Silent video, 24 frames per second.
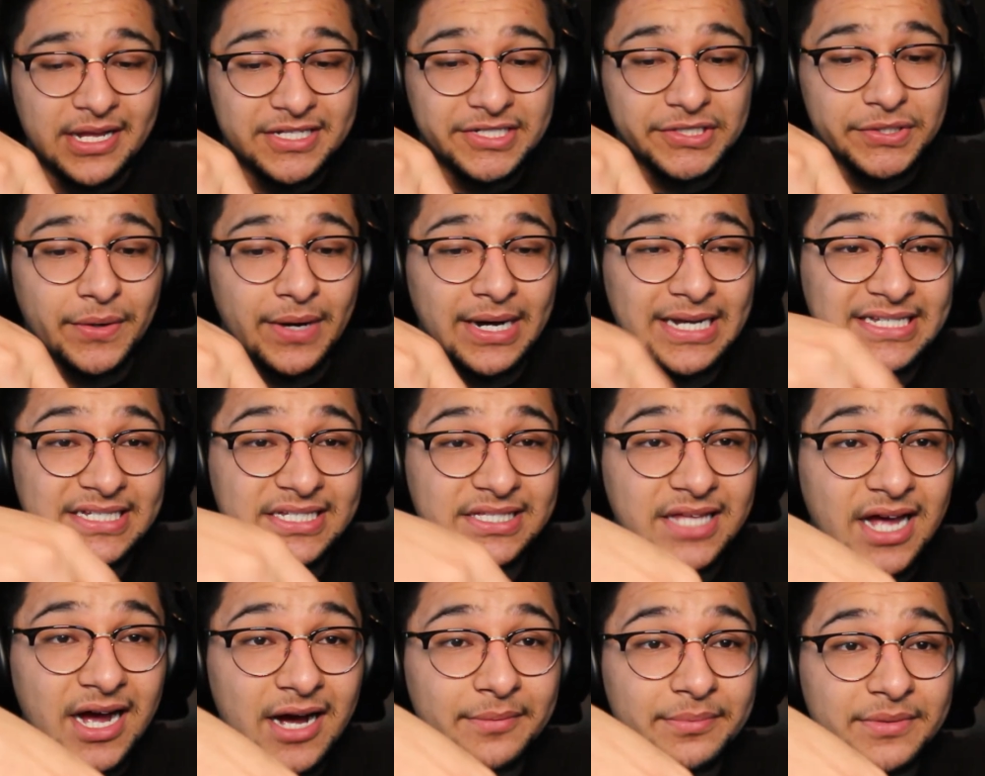So I
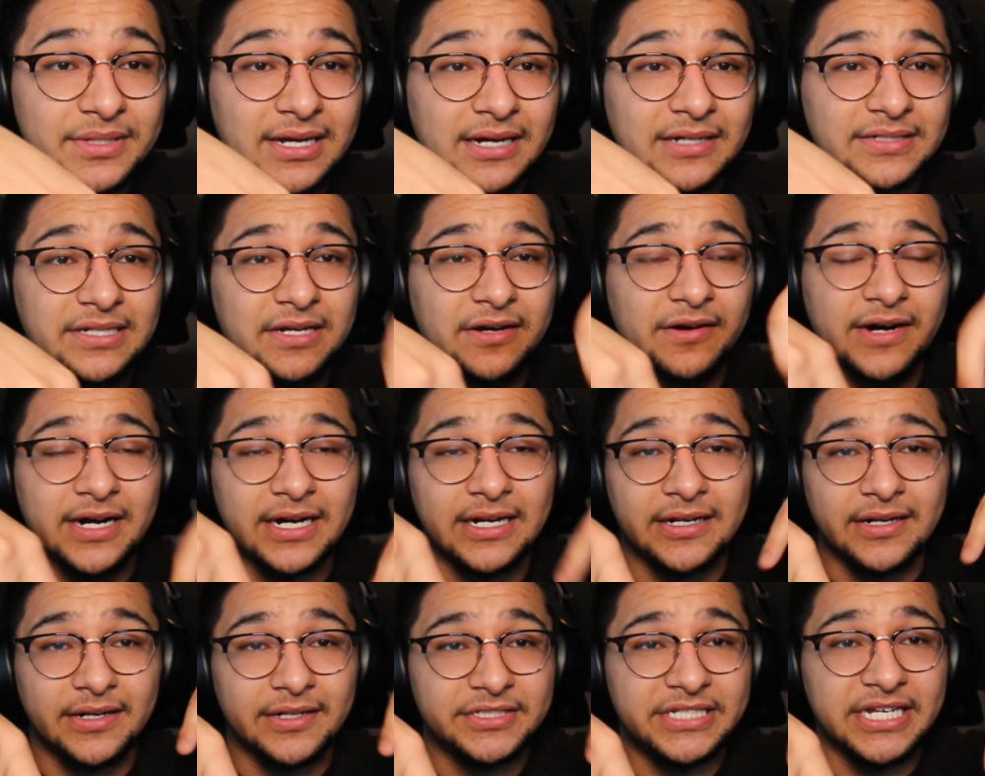stopped. I was like, all
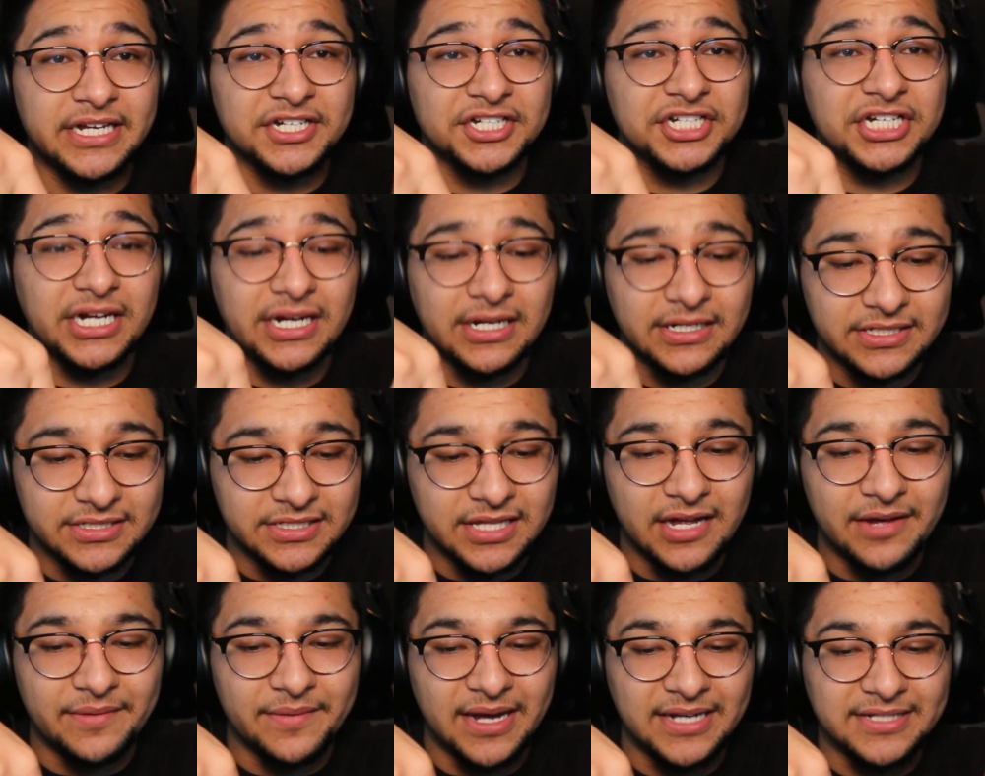right, take a shot.
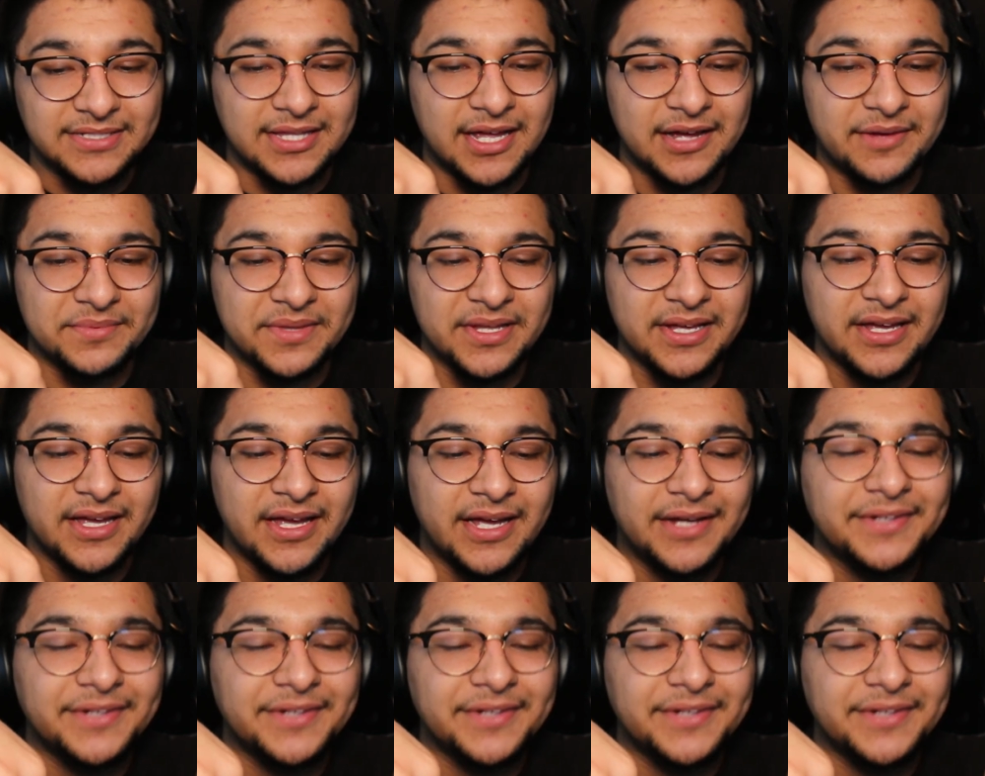Stop. I stopped.